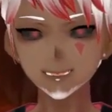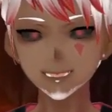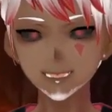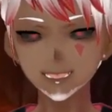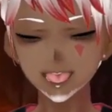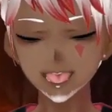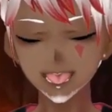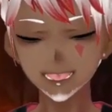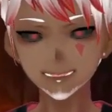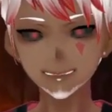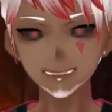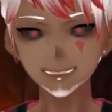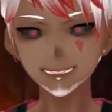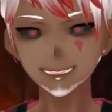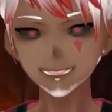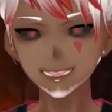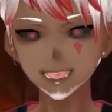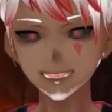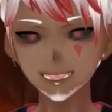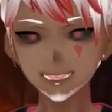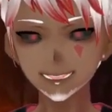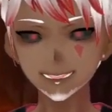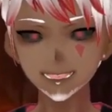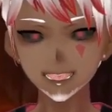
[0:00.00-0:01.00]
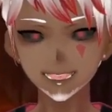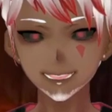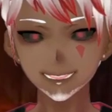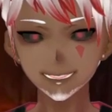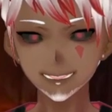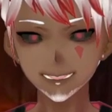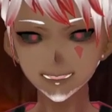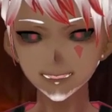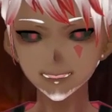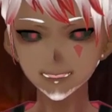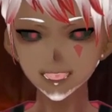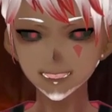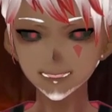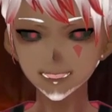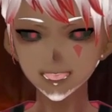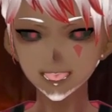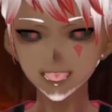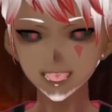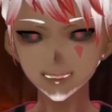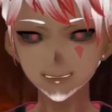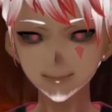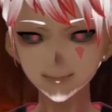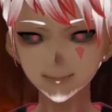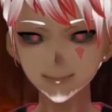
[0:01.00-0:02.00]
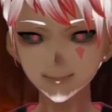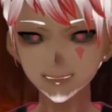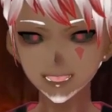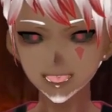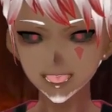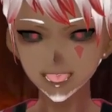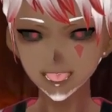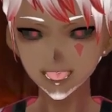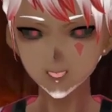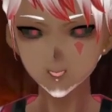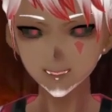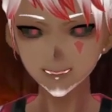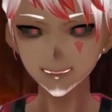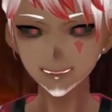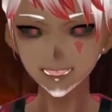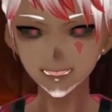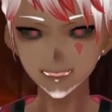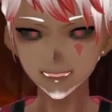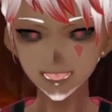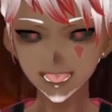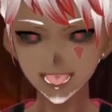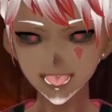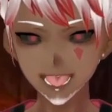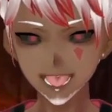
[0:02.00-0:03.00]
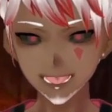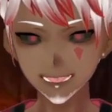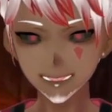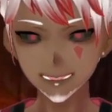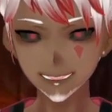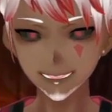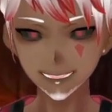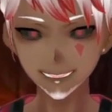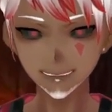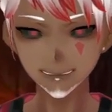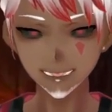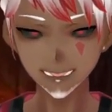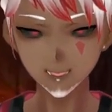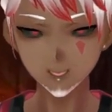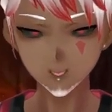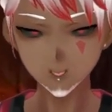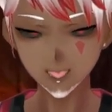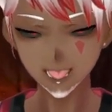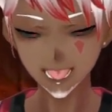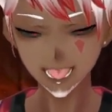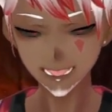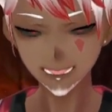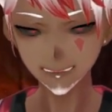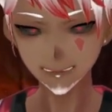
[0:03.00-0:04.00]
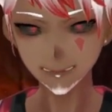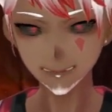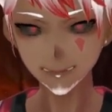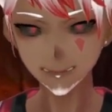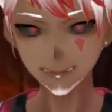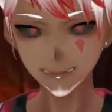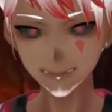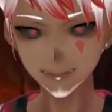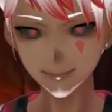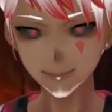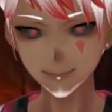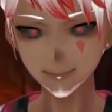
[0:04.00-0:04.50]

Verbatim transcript: I stayed in that bathroom, moving around as it was